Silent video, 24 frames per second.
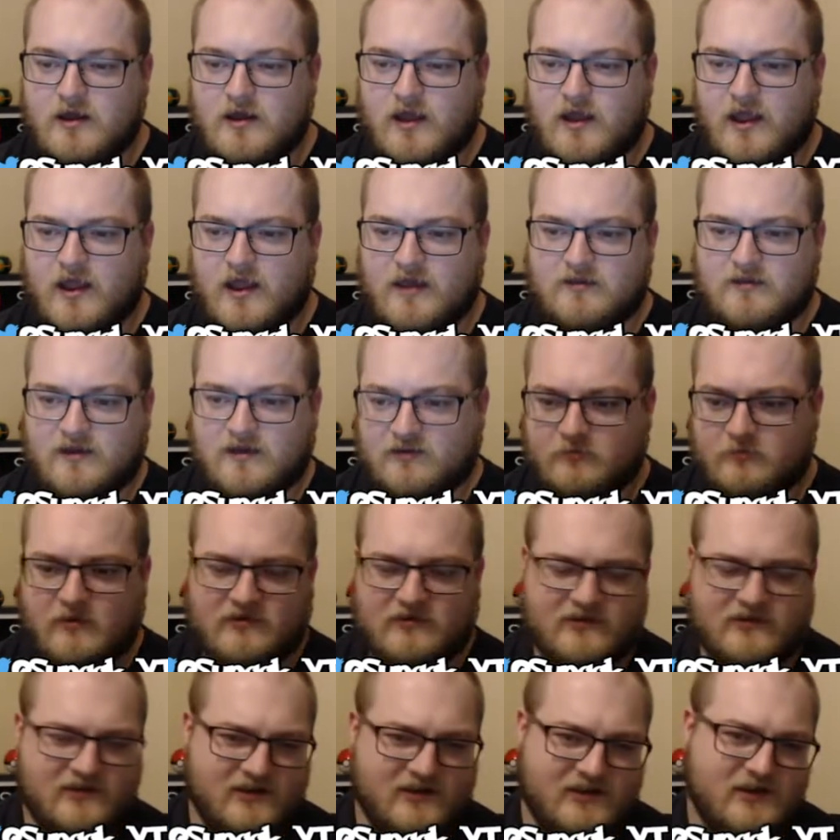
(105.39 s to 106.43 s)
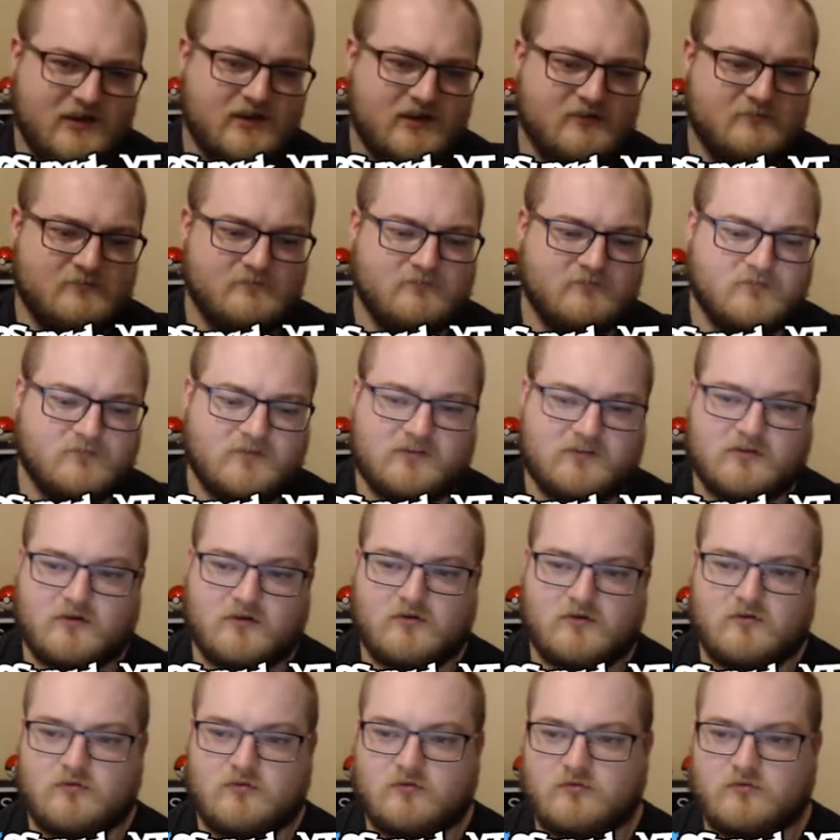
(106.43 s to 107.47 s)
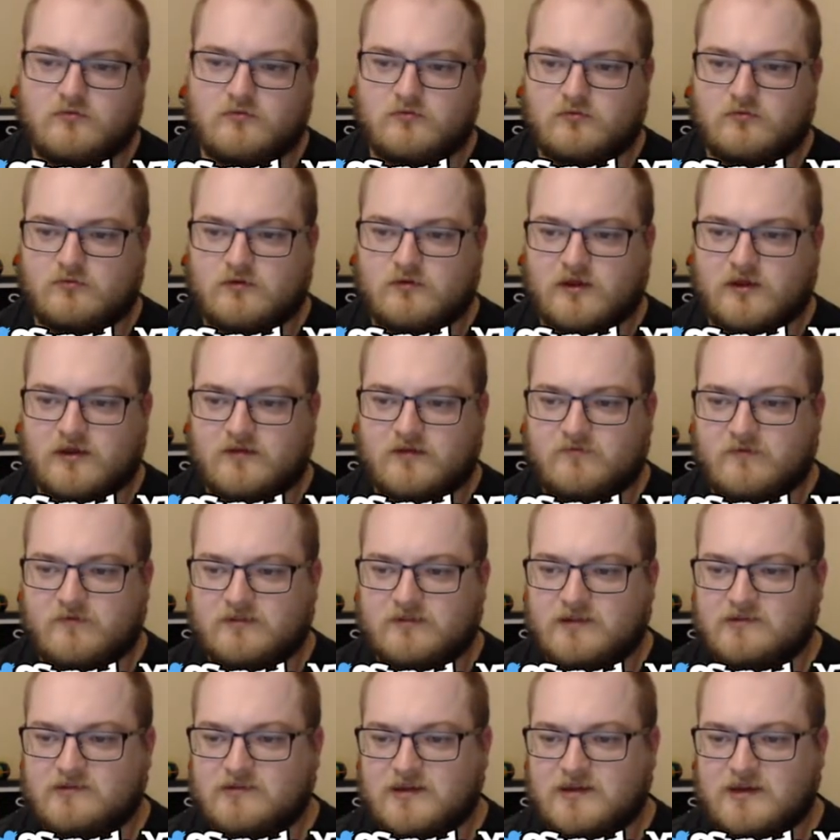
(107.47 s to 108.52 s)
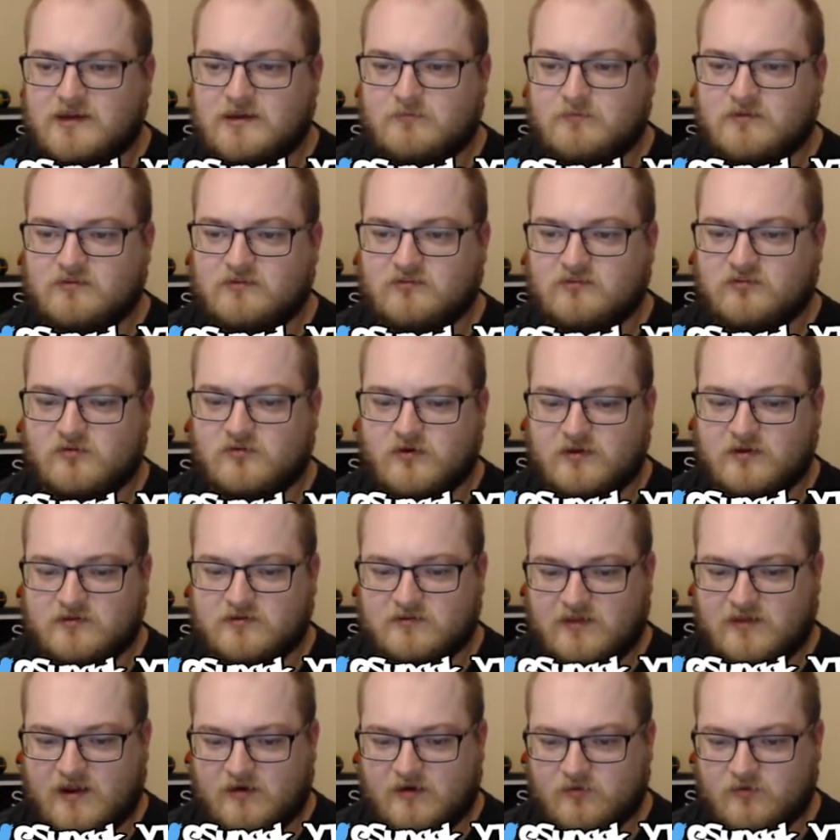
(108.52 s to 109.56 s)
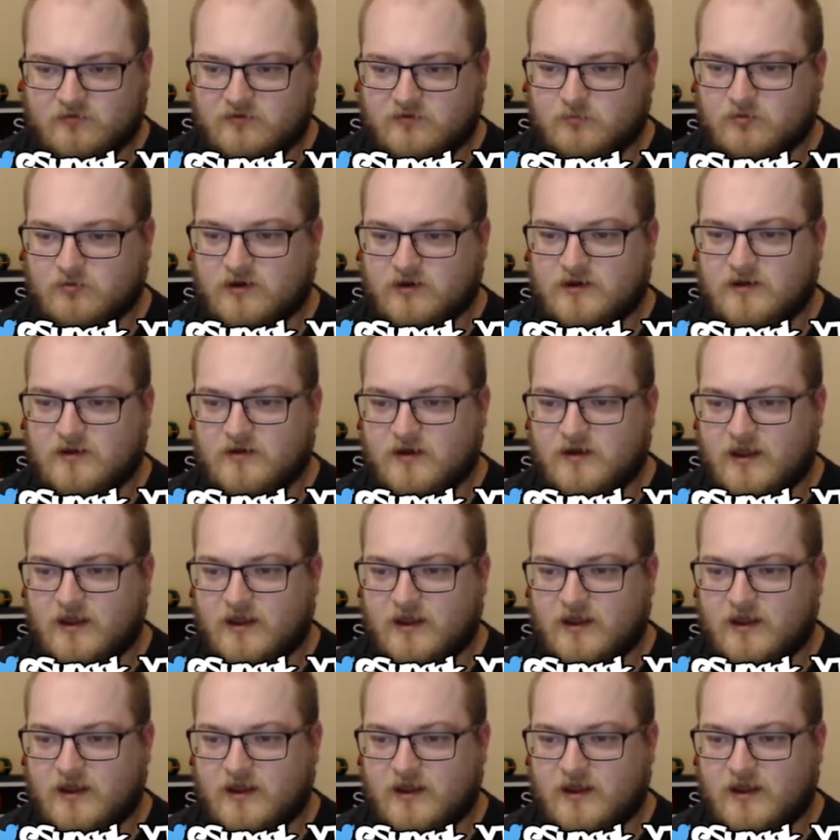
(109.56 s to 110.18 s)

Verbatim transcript: And that's basically it. So enough with the team. Let's just go ahead and tackle Sabrina.